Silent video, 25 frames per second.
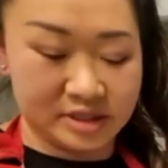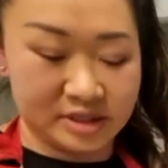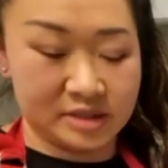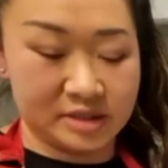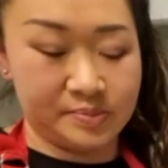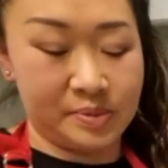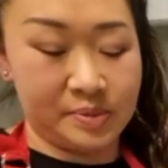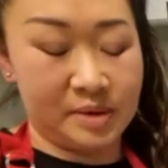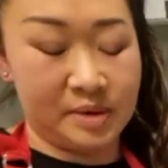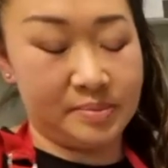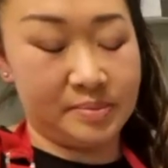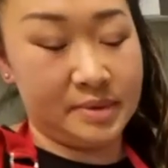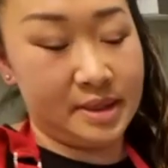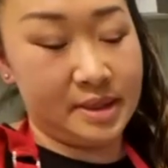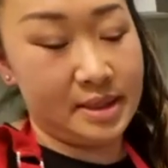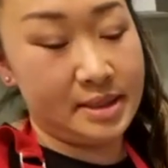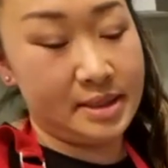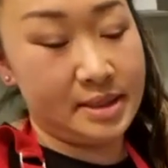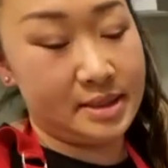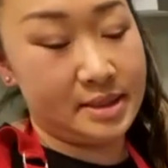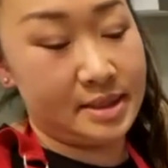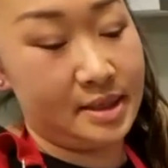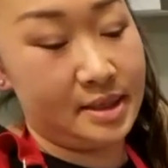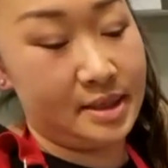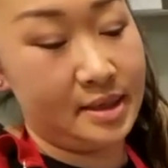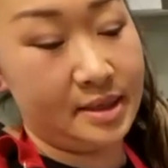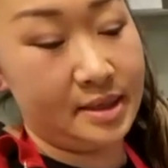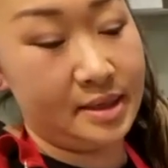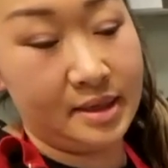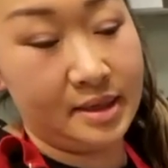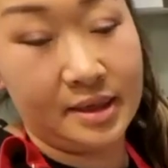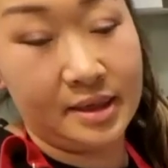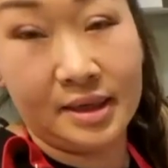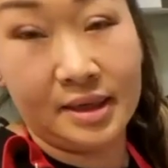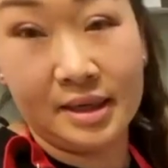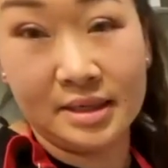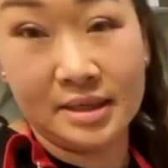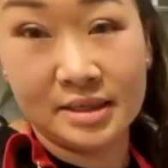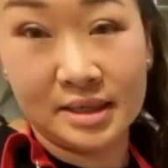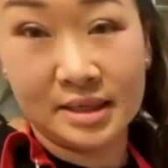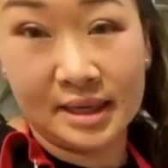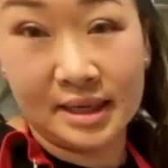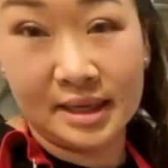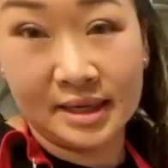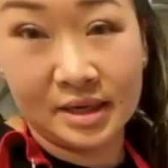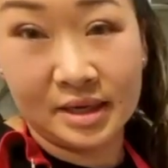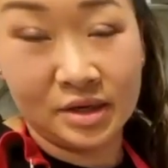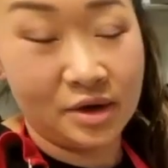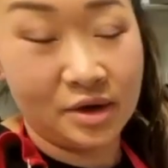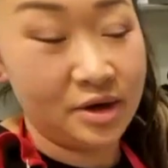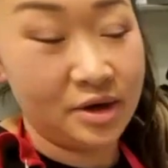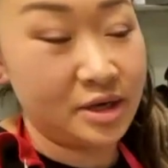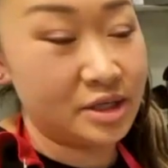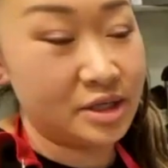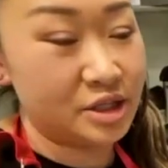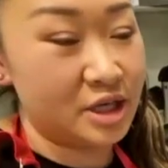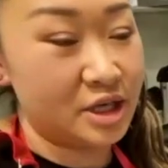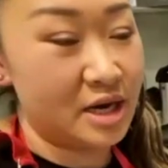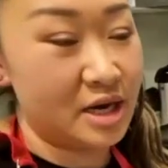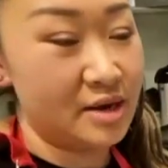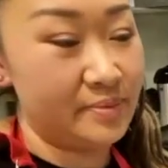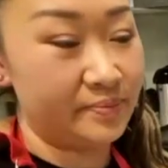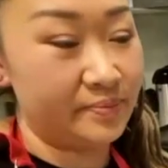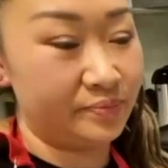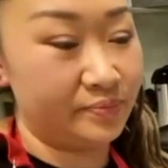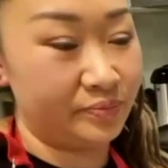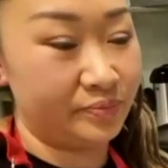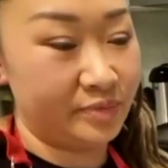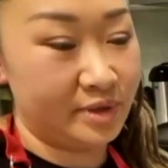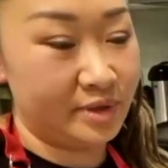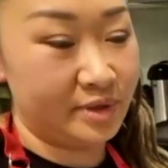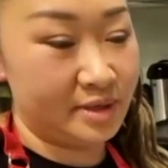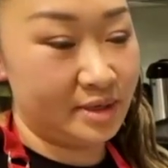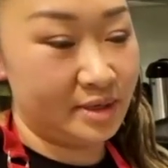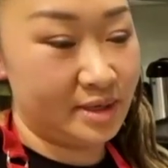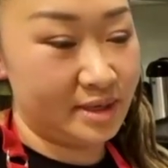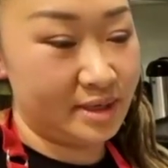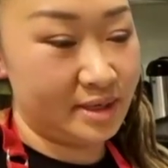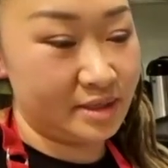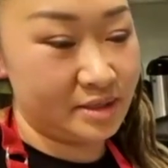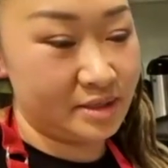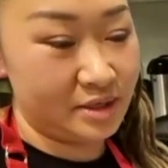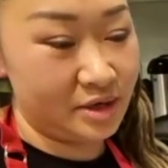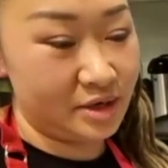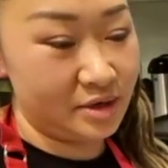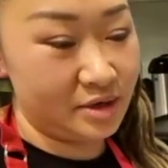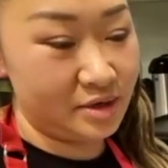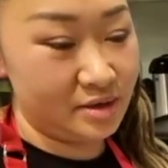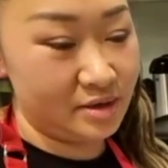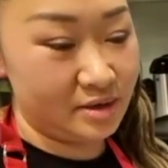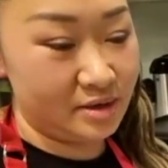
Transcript: just pop this into like a yogurt jar, like so.